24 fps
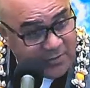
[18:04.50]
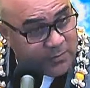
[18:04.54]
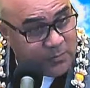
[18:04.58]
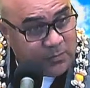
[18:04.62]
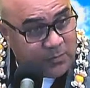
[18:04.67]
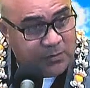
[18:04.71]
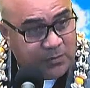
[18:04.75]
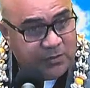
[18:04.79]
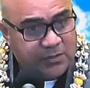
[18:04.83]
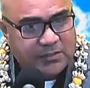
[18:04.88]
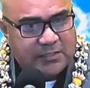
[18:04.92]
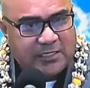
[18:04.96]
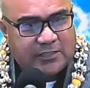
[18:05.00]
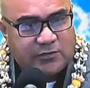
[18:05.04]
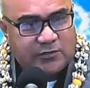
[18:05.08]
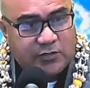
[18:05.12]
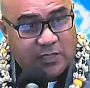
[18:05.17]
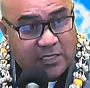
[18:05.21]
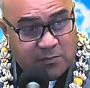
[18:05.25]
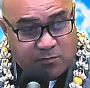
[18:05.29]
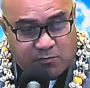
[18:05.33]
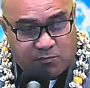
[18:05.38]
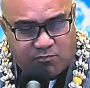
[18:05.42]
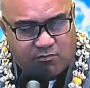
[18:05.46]
work that you
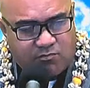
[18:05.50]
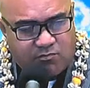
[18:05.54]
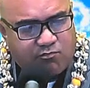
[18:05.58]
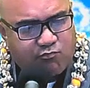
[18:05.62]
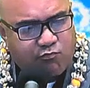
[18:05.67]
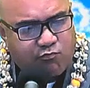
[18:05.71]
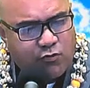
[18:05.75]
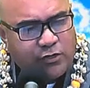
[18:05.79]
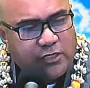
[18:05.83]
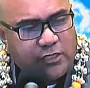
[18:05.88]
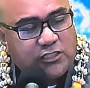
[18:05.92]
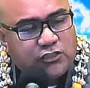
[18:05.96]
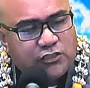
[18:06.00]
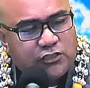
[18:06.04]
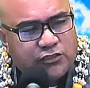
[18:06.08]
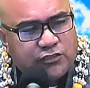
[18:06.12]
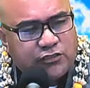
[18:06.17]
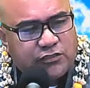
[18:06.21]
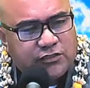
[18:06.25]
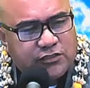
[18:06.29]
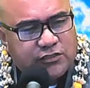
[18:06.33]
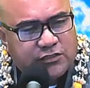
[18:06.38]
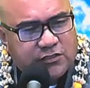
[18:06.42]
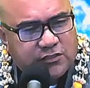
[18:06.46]
got to
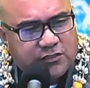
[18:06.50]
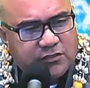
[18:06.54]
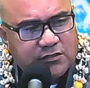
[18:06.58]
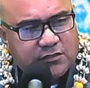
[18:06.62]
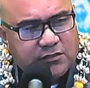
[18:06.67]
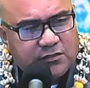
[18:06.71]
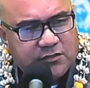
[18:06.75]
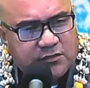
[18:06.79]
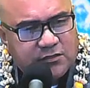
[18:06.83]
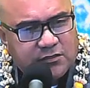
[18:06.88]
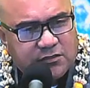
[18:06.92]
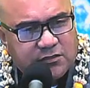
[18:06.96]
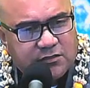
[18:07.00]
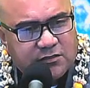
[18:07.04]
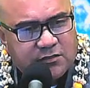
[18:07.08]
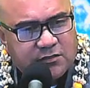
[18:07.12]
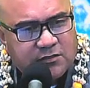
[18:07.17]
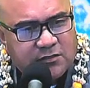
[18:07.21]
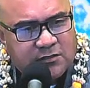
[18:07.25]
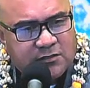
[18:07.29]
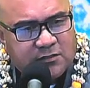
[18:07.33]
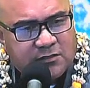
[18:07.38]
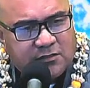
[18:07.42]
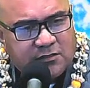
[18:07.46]
preach.
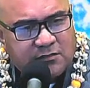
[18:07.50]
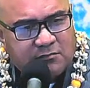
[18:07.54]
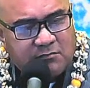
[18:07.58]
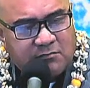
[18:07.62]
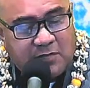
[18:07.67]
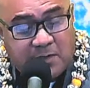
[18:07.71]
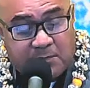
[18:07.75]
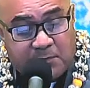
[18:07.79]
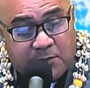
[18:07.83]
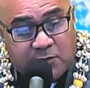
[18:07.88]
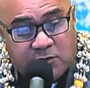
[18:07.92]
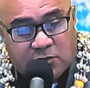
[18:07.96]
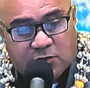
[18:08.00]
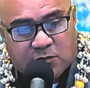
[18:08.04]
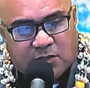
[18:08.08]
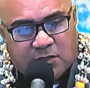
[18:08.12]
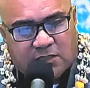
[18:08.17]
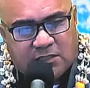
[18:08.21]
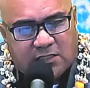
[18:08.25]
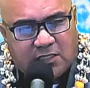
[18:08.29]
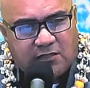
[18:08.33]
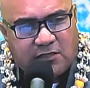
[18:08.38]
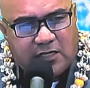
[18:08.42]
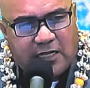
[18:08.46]
Maybe you're the
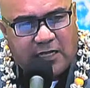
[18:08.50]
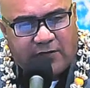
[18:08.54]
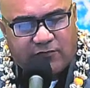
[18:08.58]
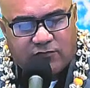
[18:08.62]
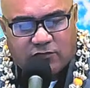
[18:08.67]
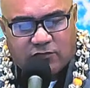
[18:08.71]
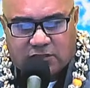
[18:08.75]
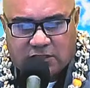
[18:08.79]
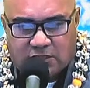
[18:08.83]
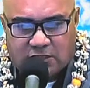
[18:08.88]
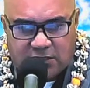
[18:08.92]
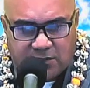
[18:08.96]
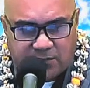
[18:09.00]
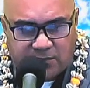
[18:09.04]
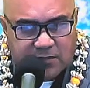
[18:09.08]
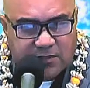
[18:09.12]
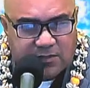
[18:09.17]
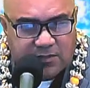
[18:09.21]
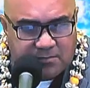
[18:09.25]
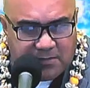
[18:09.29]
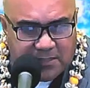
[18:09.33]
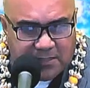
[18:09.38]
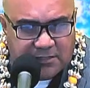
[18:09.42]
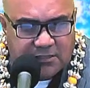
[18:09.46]
one that you have to deliver
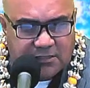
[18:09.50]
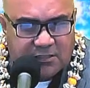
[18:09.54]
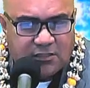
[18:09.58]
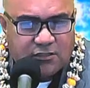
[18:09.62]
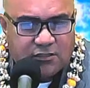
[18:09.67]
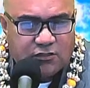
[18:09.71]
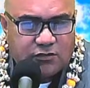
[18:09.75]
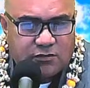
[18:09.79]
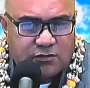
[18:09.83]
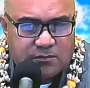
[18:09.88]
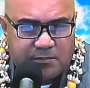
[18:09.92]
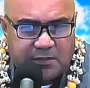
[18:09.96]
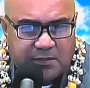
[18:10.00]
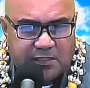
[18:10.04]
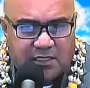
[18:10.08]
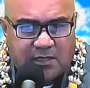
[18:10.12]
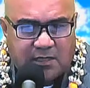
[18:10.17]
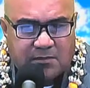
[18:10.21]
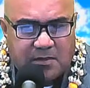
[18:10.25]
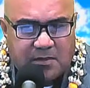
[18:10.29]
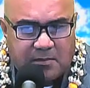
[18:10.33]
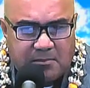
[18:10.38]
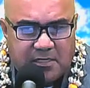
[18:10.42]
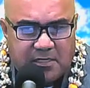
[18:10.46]
the message,
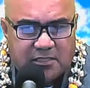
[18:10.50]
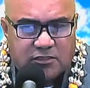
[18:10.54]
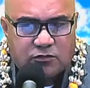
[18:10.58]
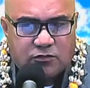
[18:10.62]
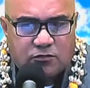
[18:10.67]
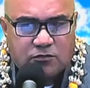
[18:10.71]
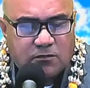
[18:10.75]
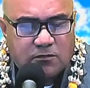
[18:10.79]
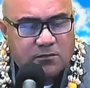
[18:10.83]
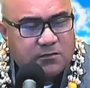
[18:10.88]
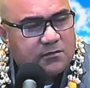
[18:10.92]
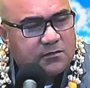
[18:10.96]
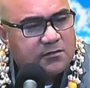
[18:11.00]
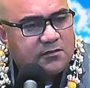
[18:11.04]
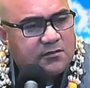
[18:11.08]
become the messenger.